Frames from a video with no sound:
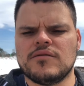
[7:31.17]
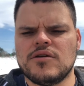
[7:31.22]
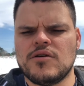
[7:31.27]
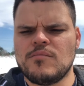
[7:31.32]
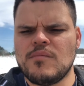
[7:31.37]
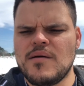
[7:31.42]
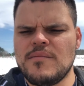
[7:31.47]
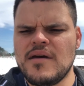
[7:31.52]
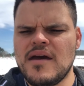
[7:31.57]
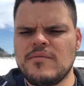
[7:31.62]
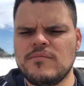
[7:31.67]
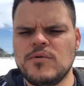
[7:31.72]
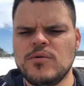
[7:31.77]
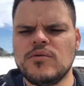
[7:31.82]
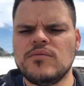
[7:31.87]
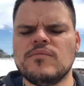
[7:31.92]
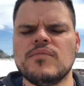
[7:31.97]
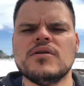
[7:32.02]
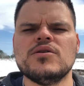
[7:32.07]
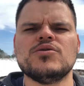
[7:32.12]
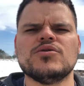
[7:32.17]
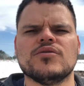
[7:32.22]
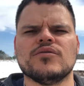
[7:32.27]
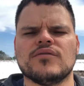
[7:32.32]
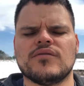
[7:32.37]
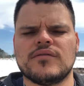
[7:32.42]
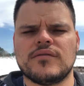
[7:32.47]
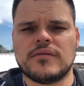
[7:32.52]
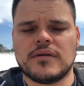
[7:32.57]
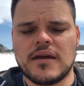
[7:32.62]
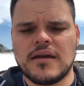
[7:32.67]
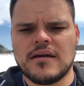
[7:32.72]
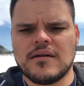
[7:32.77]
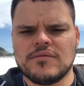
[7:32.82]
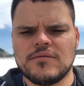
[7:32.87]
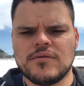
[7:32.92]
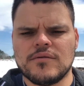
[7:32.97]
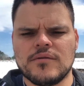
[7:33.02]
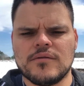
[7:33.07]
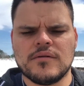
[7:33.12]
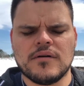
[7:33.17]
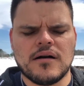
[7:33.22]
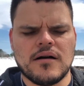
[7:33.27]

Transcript: You maybe have new adventures together.